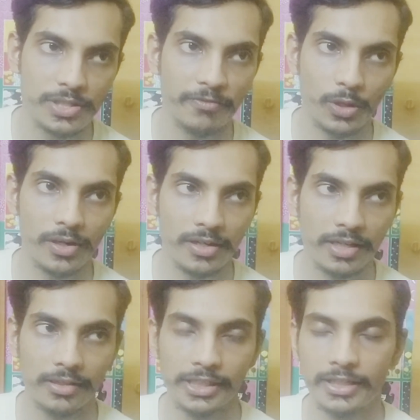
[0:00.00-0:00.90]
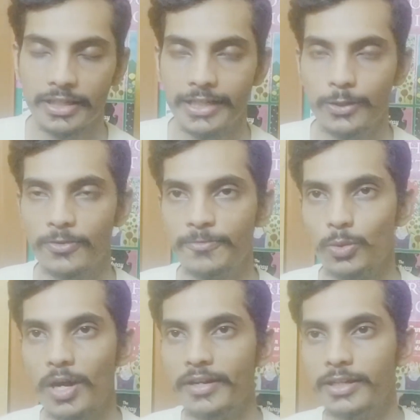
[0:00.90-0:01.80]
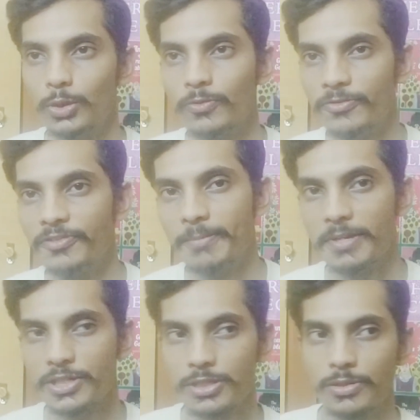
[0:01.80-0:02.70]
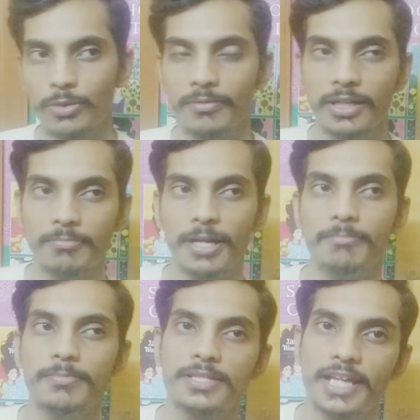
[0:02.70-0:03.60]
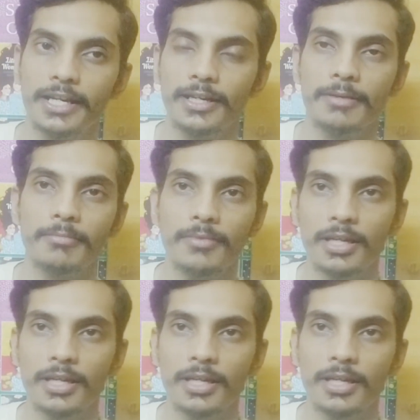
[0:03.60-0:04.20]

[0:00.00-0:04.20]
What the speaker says: If you're really a reader of 200 to 50 pages, it might slightly